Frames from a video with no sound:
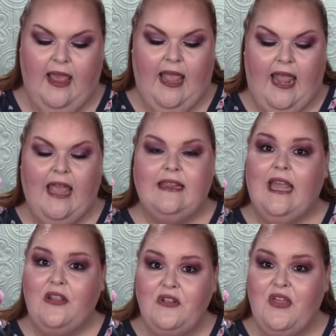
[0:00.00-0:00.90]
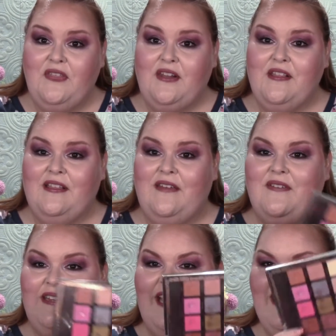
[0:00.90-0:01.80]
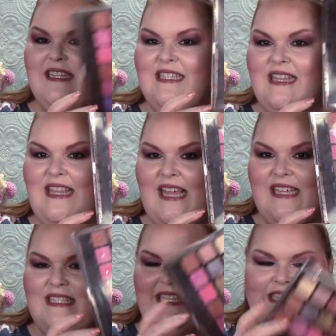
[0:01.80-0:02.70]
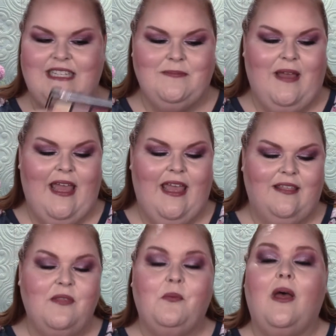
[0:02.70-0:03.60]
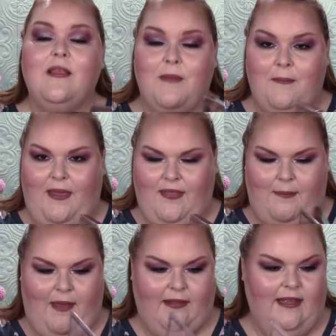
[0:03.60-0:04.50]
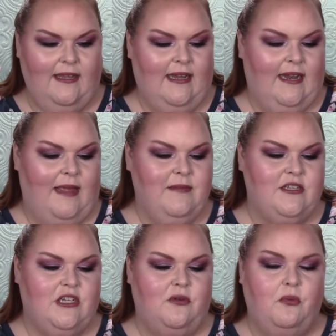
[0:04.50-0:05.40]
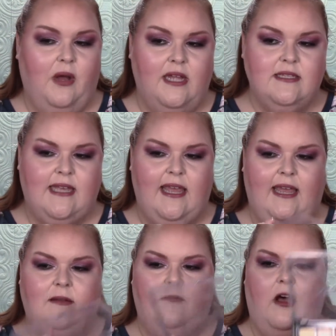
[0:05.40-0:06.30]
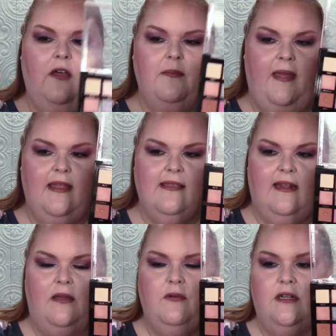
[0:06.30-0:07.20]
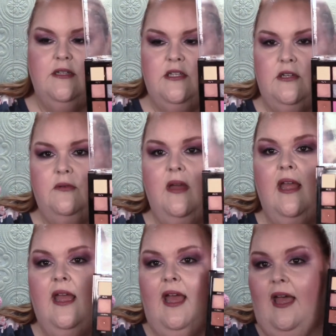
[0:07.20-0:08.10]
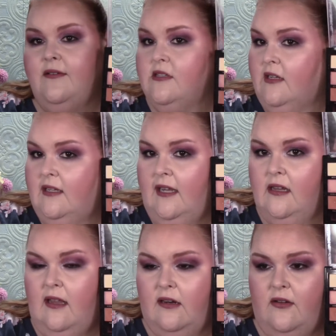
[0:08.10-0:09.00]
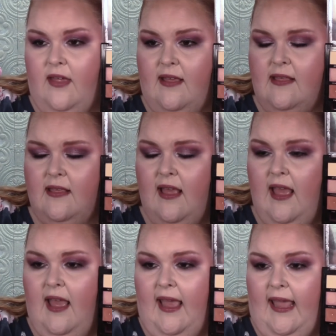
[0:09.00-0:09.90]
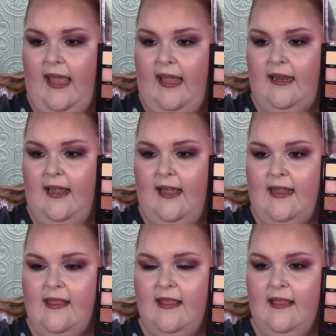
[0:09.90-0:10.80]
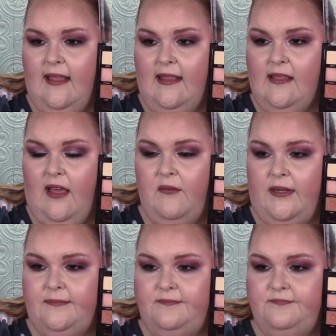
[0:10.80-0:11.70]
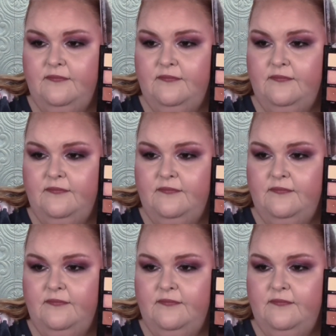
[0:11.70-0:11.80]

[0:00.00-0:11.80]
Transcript: And the other thing that it's leaving is this. This is my, this was my Pan That palette. And I mentioned once I hit all the pans that I wanted to, I was going to declutter this and it's, it's going.